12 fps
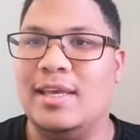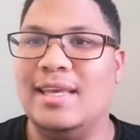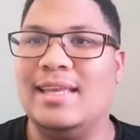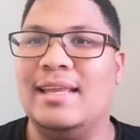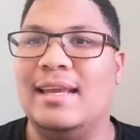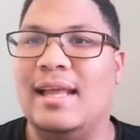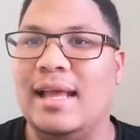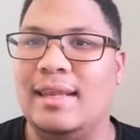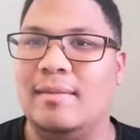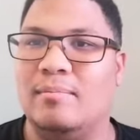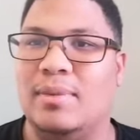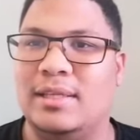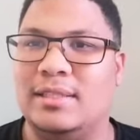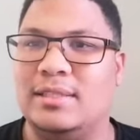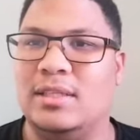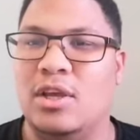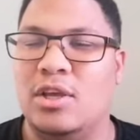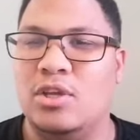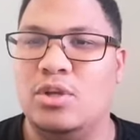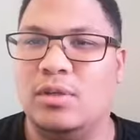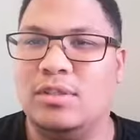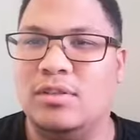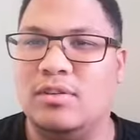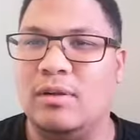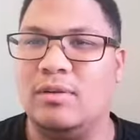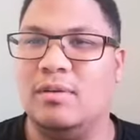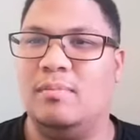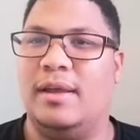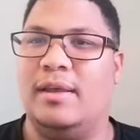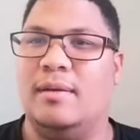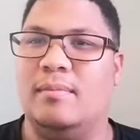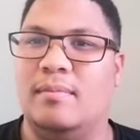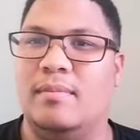in that hiding place, you are surrounded by Him.